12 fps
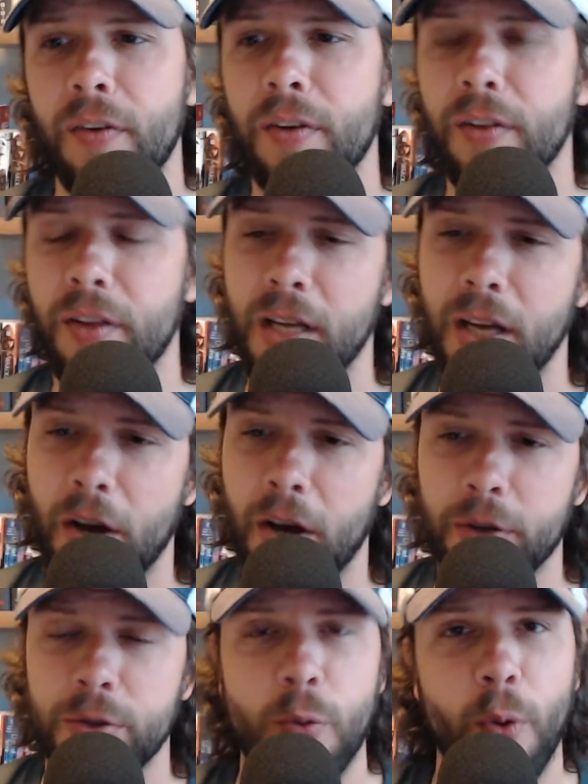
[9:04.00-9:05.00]
the one
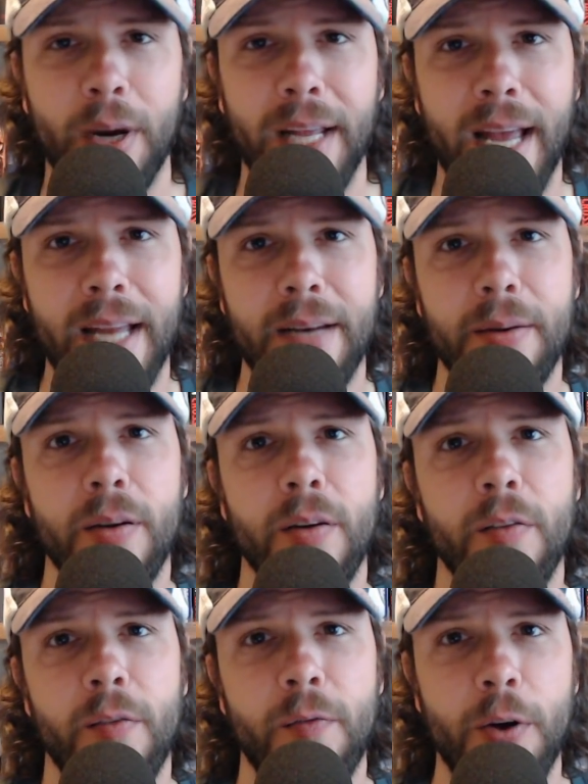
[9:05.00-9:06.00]
hundred twenty-eight
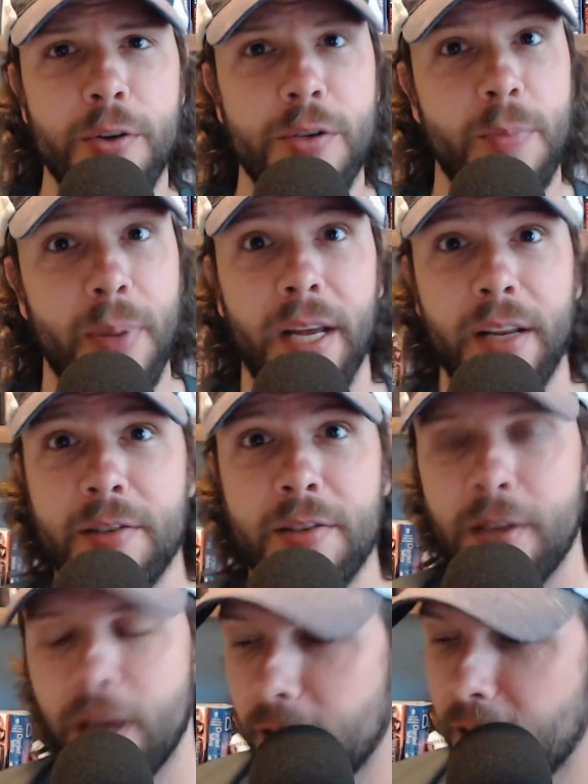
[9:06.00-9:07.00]
first
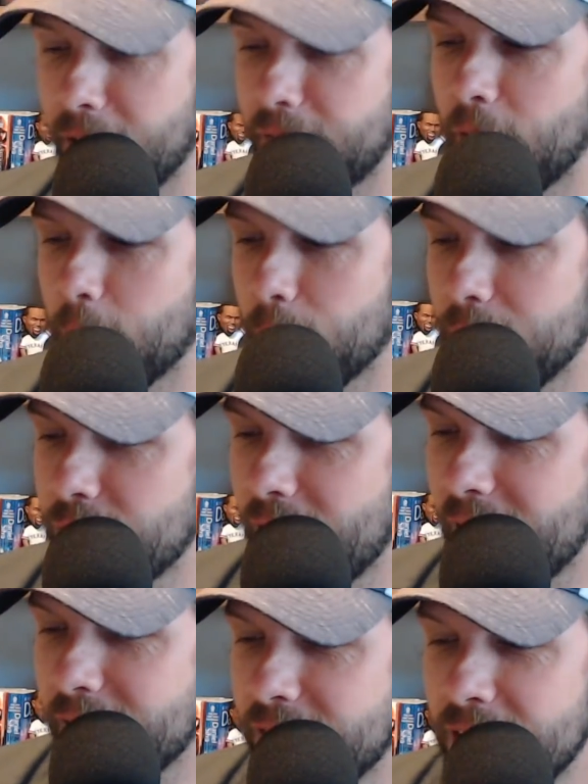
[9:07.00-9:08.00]
picks in an N F L
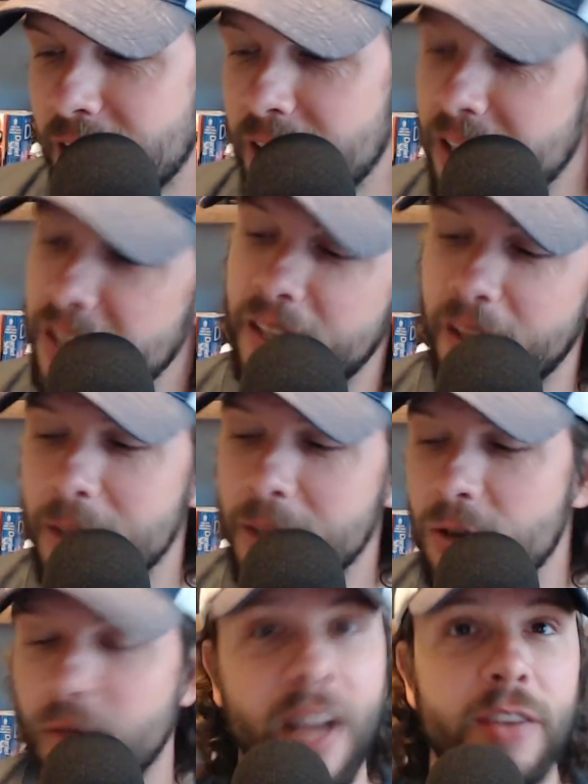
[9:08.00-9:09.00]
redraft. That
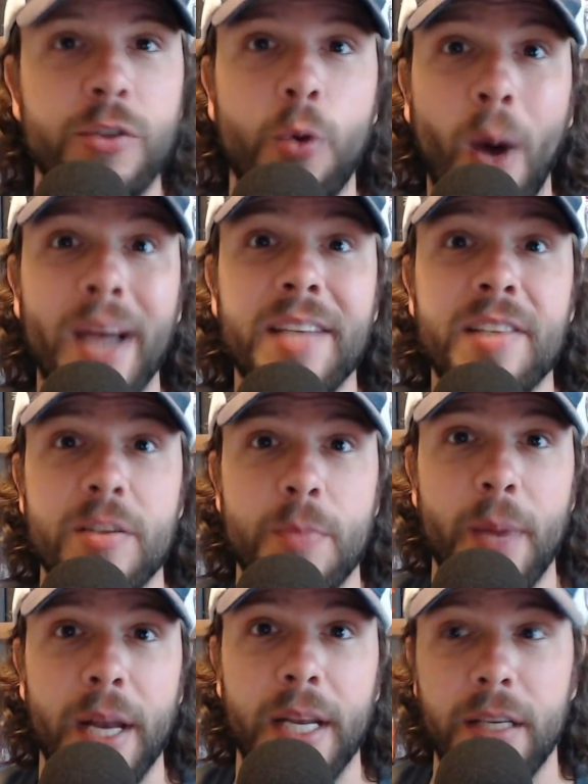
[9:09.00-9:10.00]
means you've got twice as
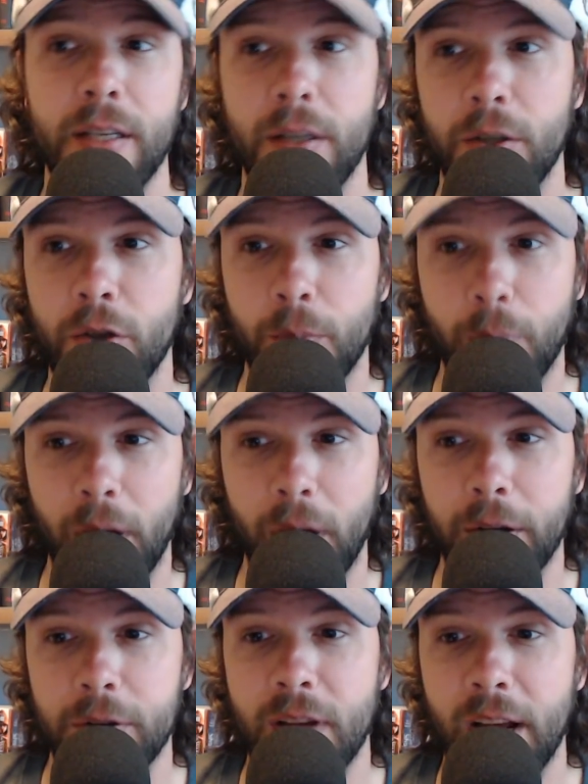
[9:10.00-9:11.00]
many good
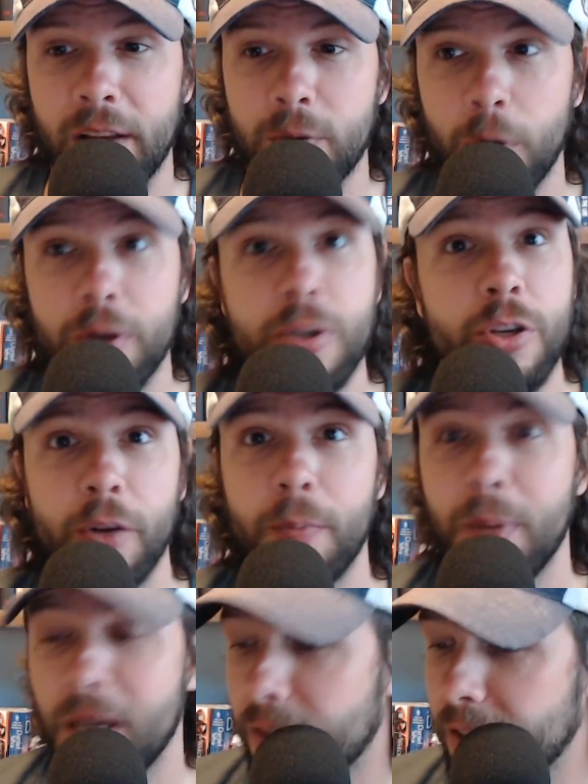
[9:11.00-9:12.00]
players as what should
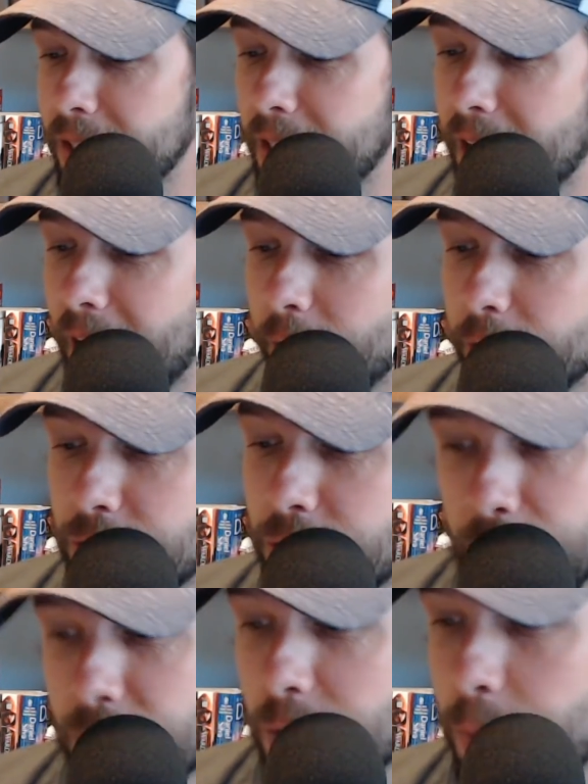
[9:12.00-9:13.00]
be the league average.
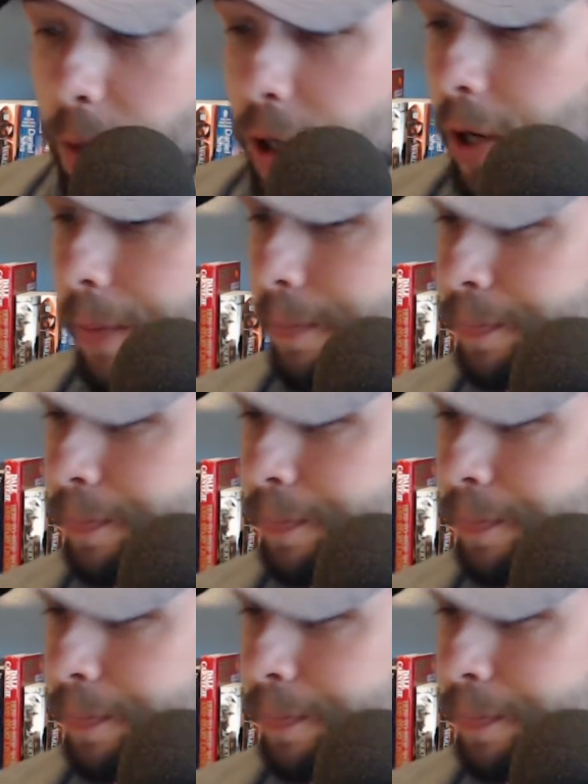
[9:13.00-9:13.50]
So that's pretty good.